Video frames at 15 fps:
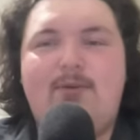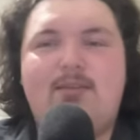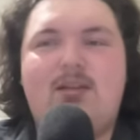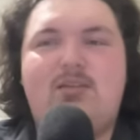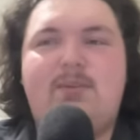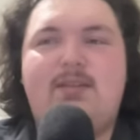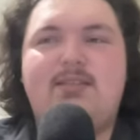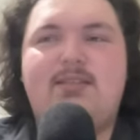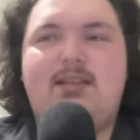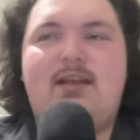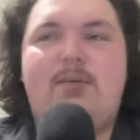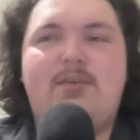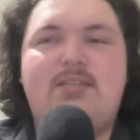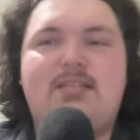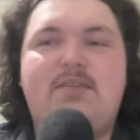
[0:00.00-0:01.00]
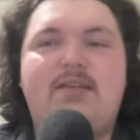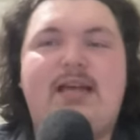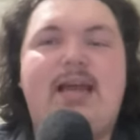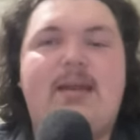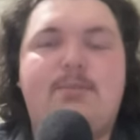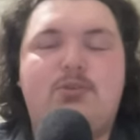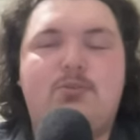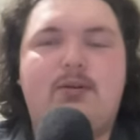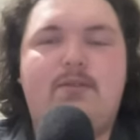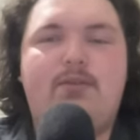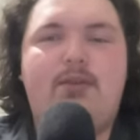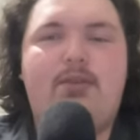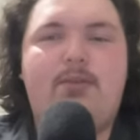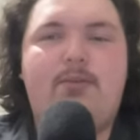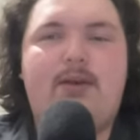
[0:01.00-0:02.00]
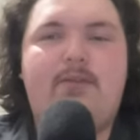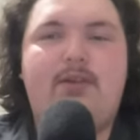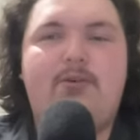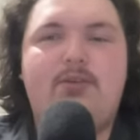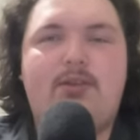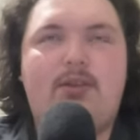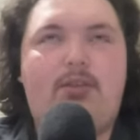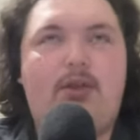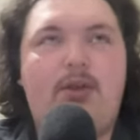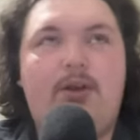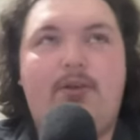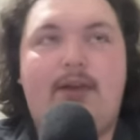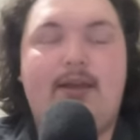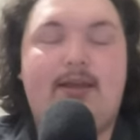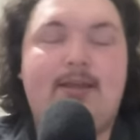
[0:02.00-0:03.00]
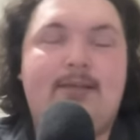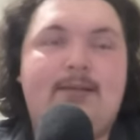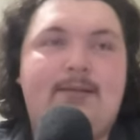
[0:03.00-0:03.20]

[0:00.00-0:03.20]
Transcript: We talked about this a lot with Steven Adams whenever he was on the Thunder. Like,